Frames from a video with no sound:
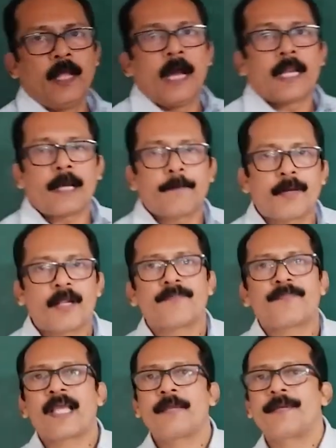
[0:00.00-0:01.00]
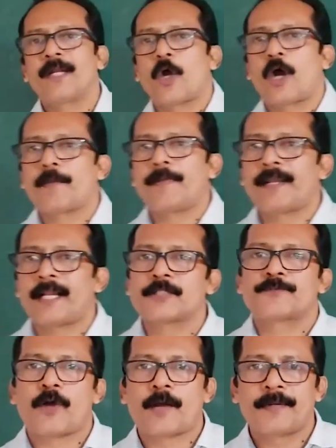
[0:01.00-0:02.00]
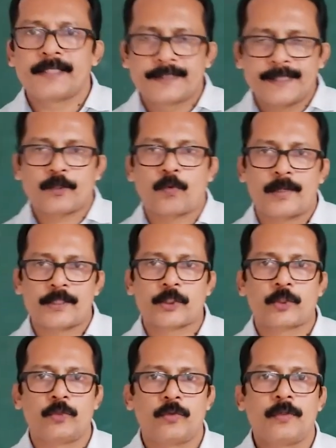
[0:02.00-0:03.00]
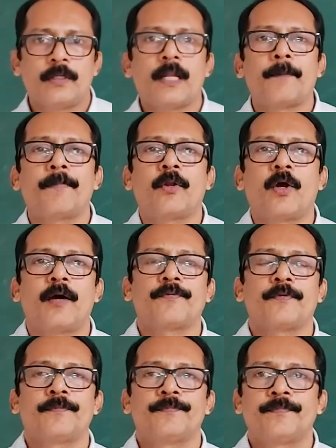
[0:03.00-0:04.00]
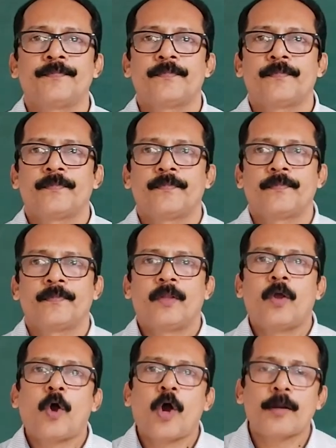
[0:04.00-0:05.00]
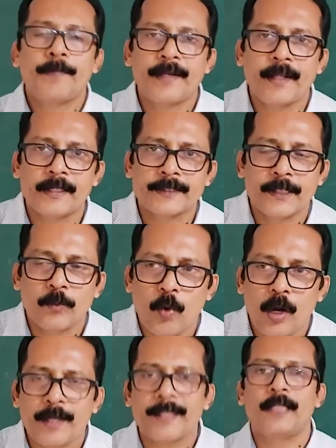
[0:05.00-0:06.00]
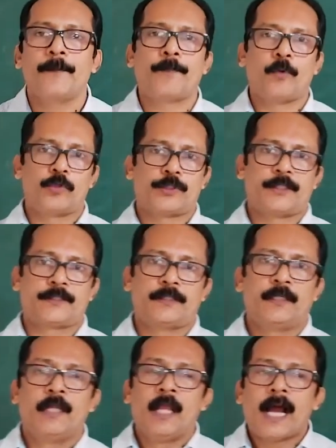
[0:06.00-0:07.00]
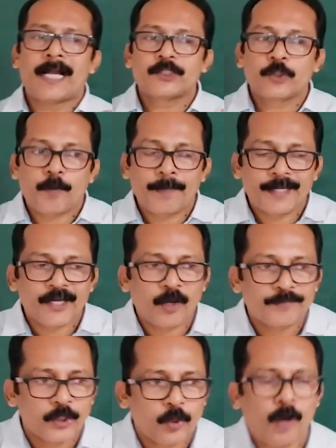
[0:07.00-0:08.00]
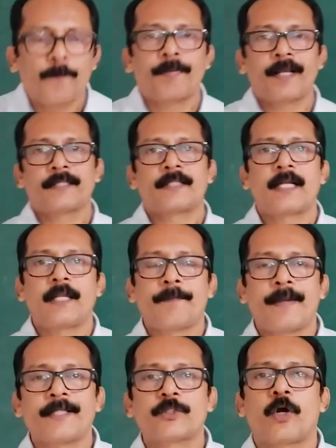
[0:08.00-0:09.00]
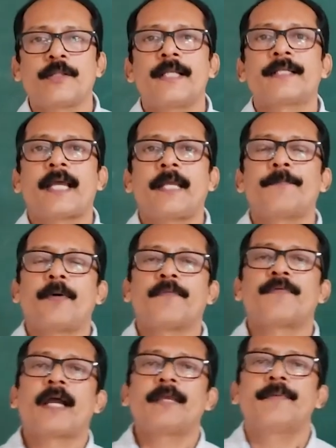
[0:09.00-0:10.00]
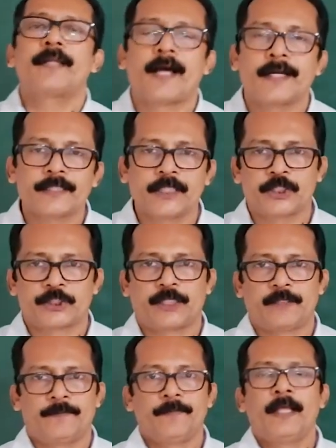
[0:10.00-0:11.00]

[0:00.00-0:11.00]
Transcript: Number of hybrid orbitals formed is equals to number of orbitals involved in the process, and geometry of the complex that depends on the type of hybridization.